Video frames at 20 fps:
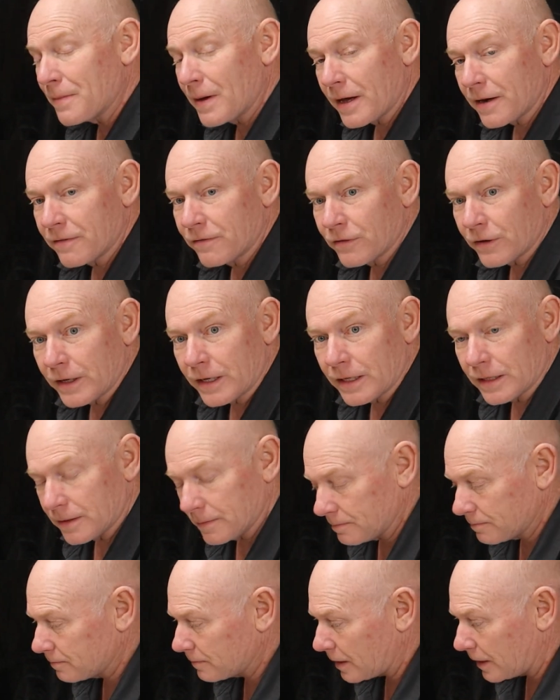amount of
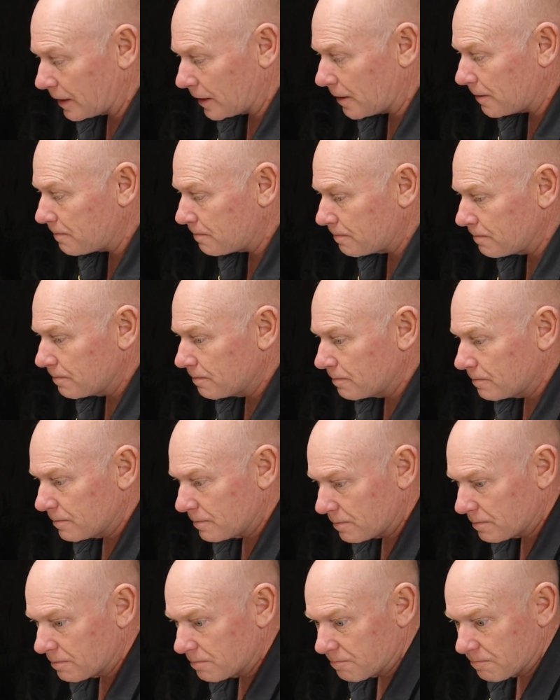freaking uh,
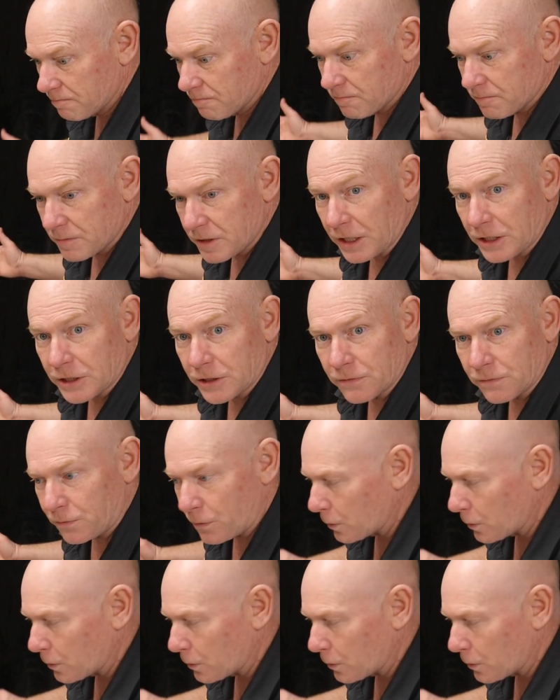suction